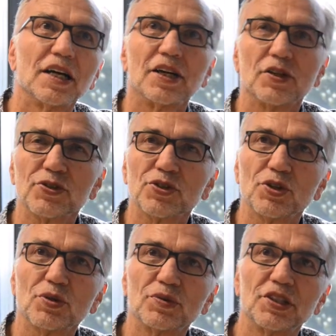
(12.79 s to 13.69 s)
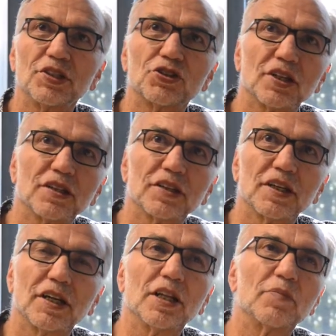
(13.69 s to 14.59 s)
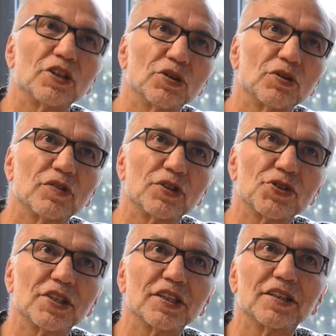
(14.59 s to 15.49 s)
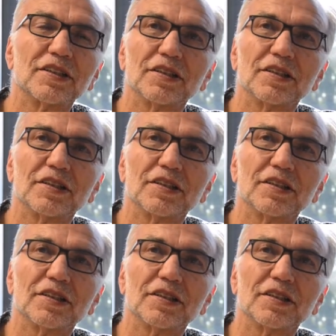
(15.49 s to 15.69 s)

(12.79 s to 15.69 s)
I also teach at Columbia University